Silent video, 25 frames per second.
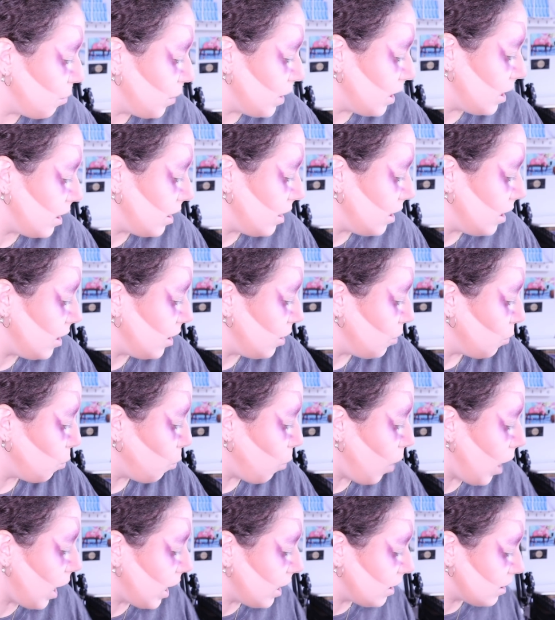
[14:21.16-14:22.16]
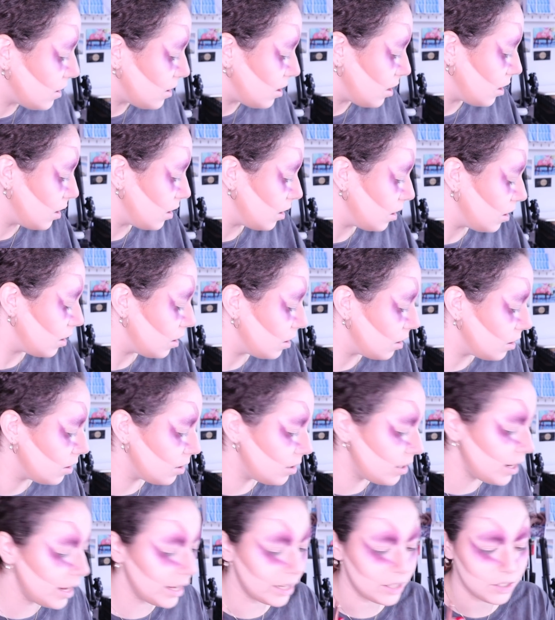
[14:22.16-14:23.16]
with the white
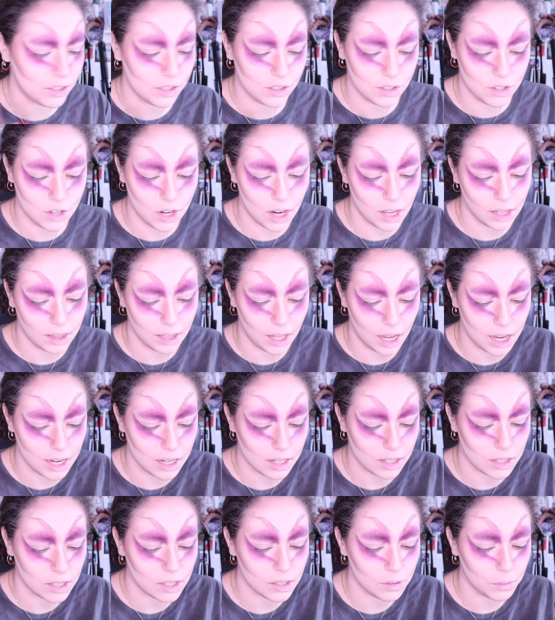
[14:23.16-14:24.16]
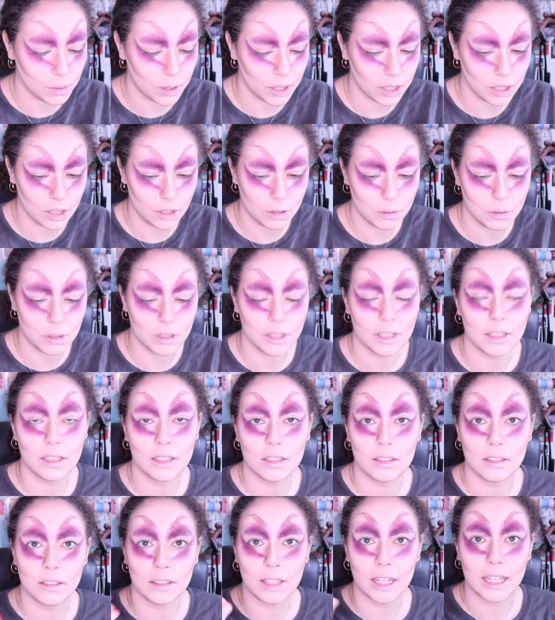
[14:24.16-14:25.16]
NYX gel liner, we're gonna do all the
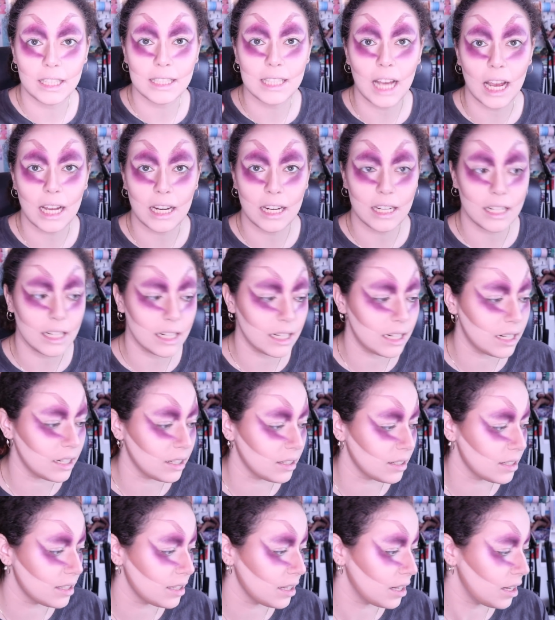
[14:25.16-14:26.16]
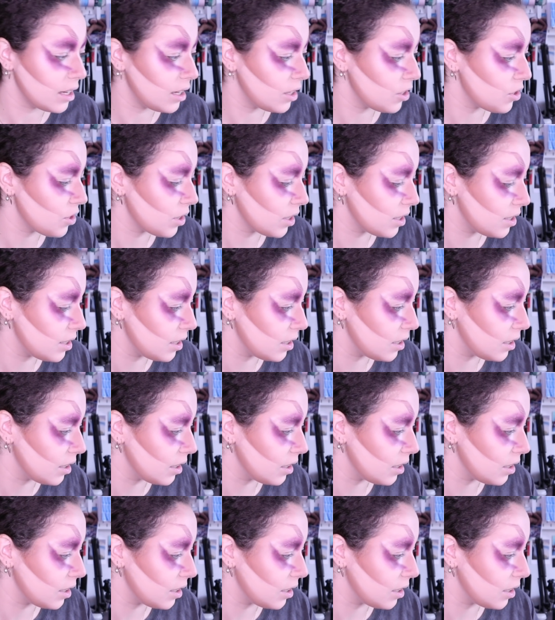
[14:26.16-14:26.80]
little like tiny details that Trixie